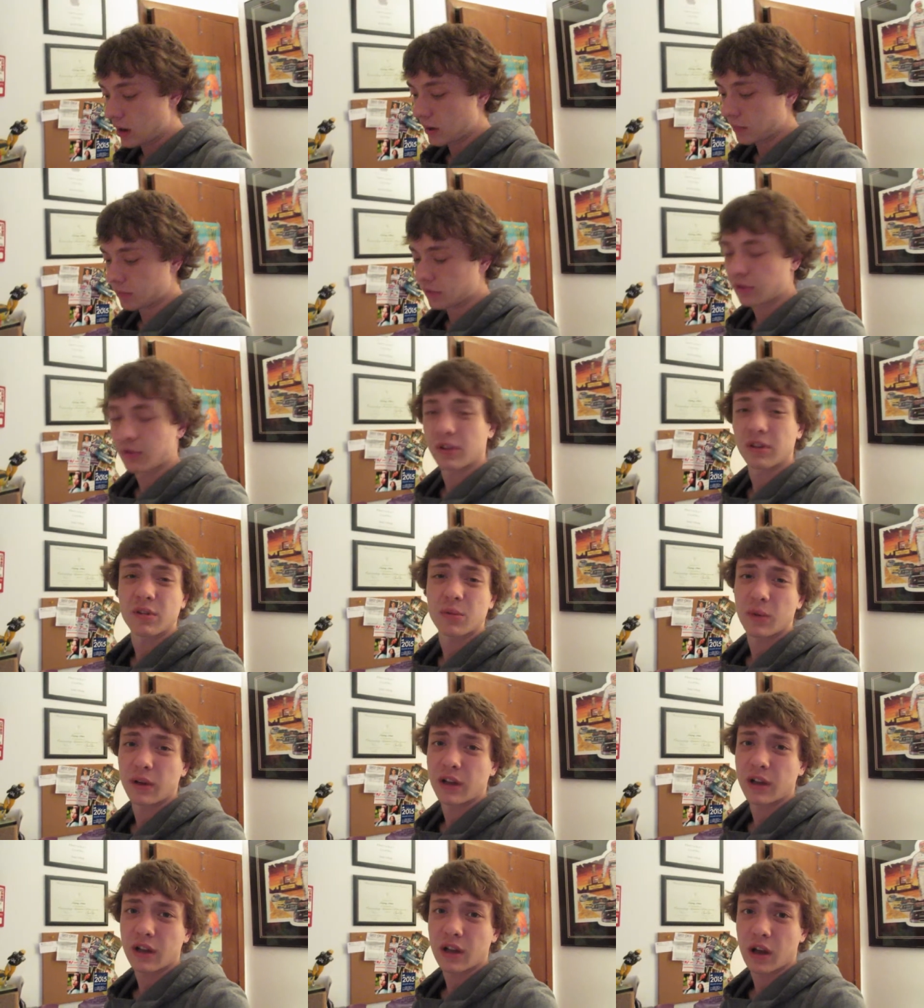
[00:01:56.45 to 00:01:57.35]
Um, so this
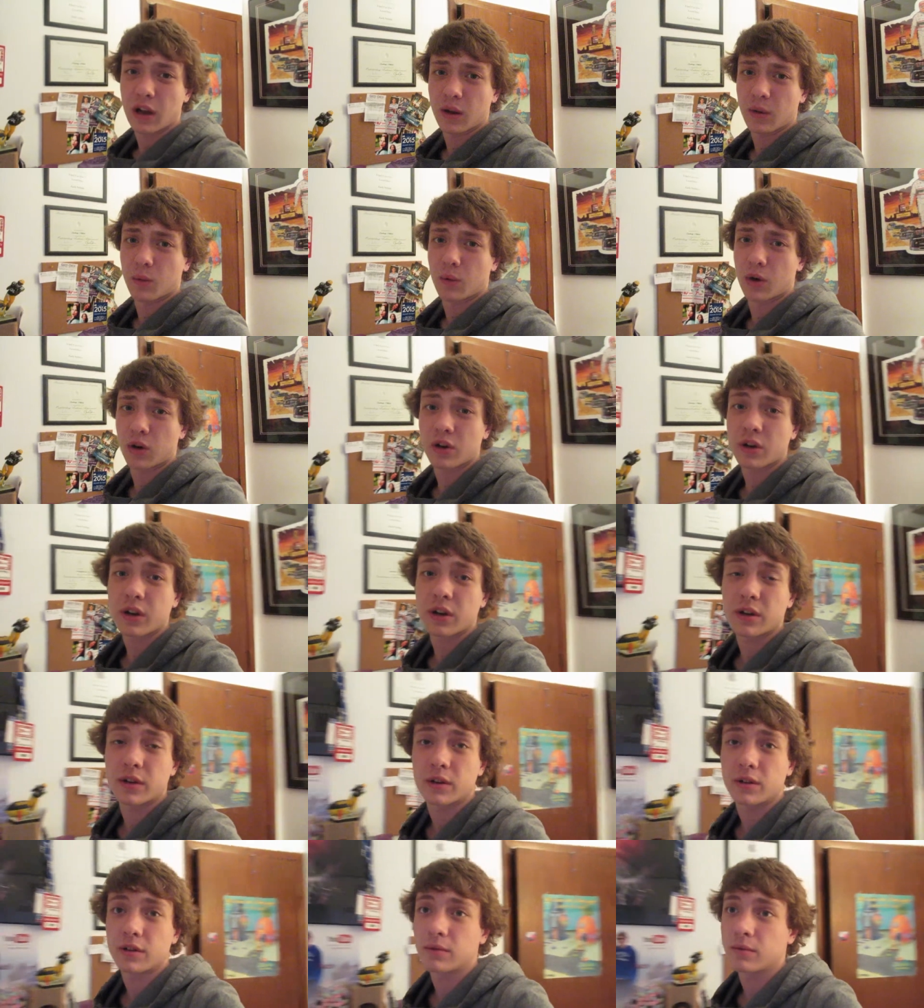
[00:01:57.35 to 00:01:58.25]
week I work
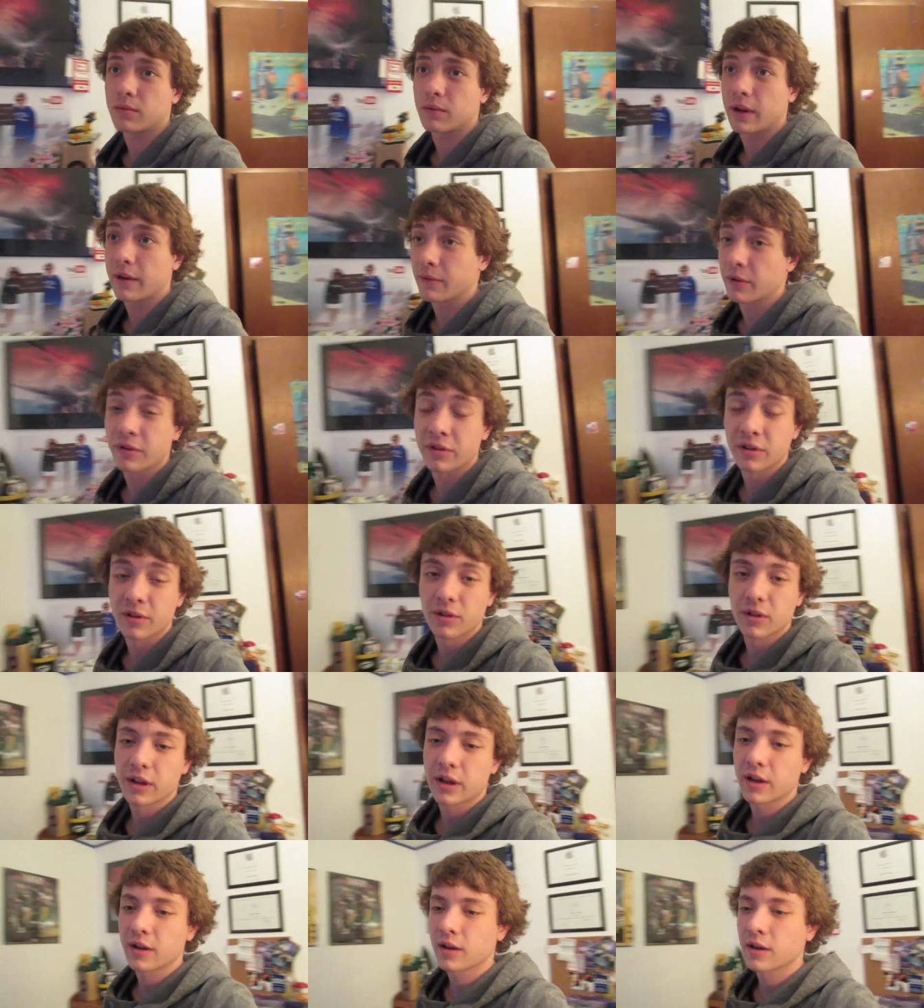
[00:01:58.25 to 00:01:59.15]
every
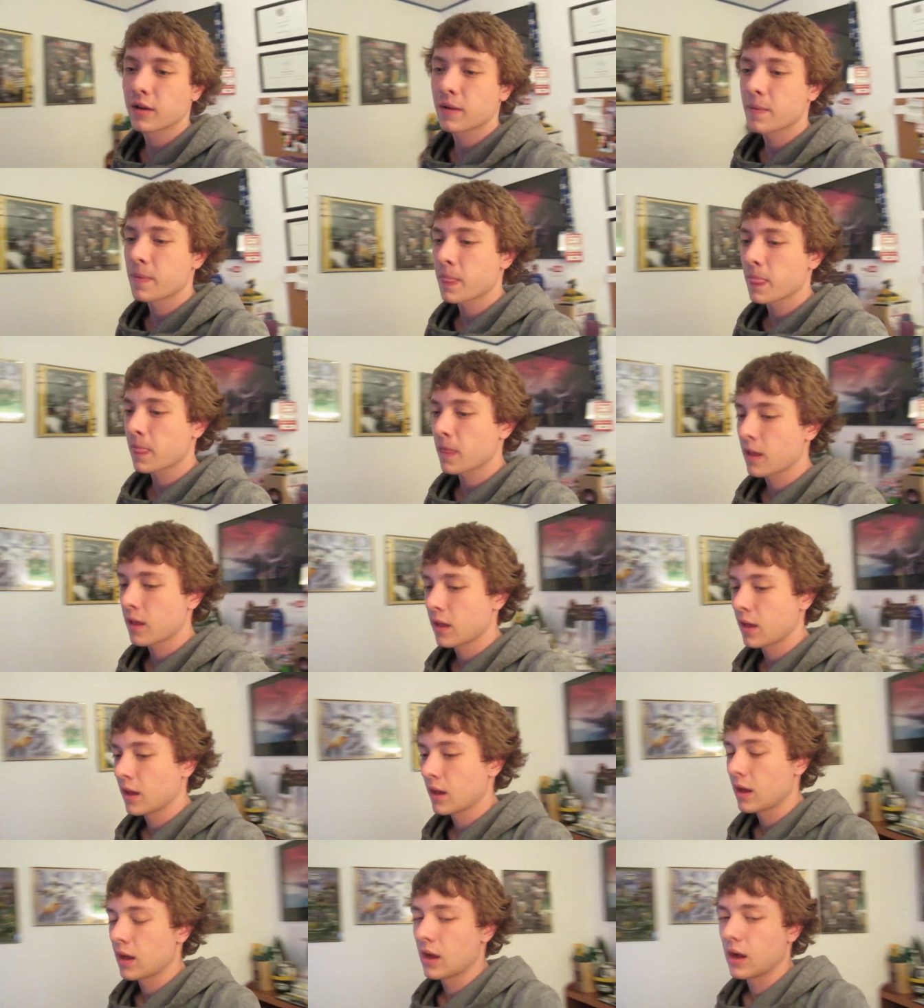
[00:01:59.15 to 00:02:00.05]
single day.
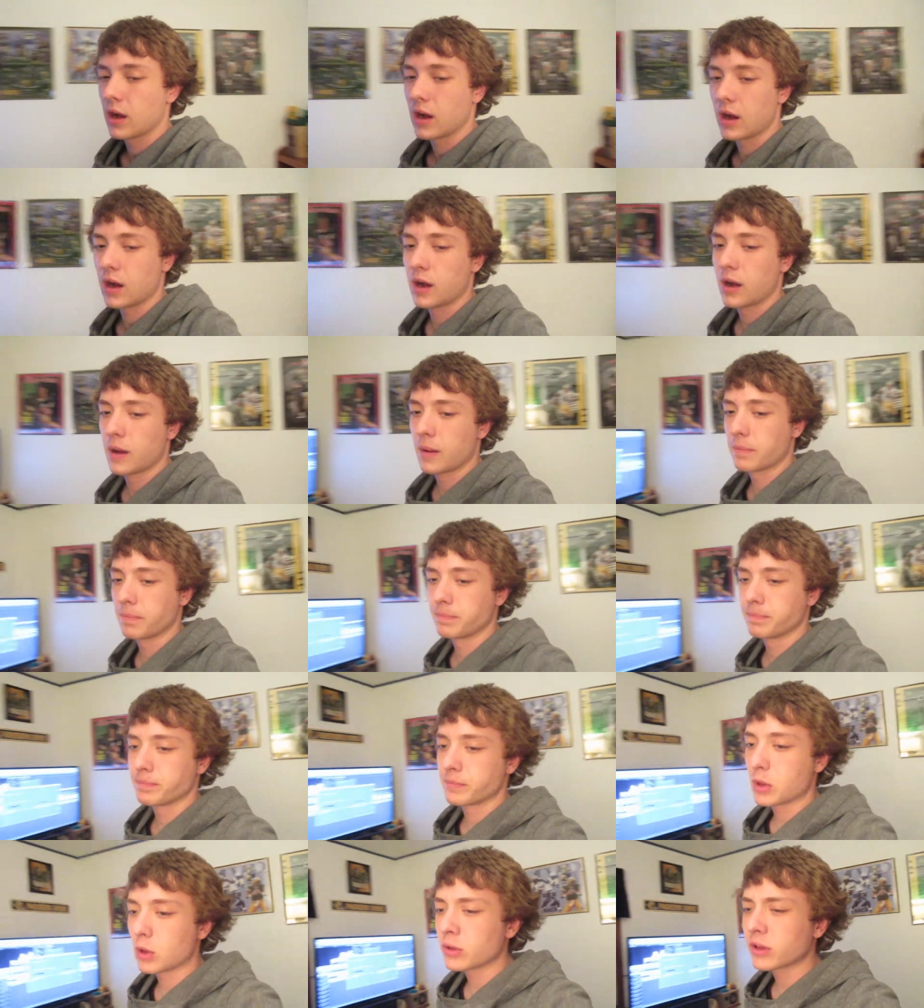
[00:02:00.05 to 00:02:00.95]

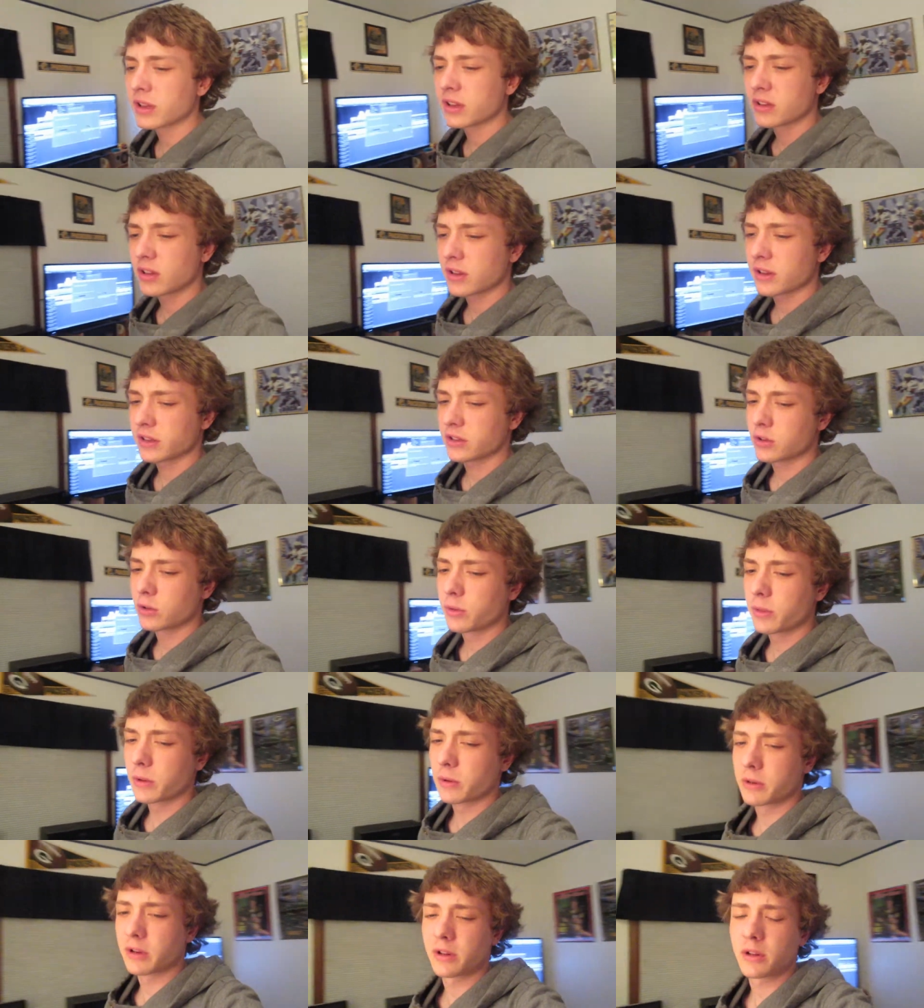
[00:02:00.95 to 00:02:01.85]
Um, only until like
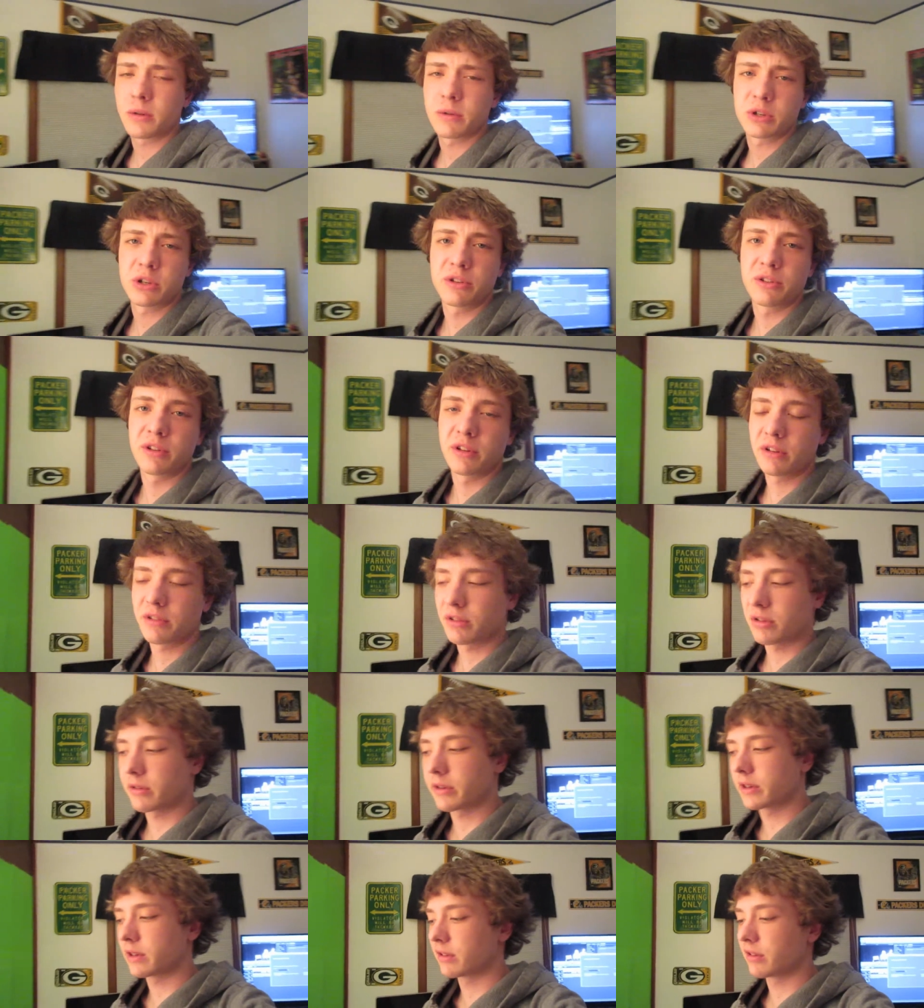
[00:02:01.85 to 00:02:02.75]
2.30 though, which is nice, so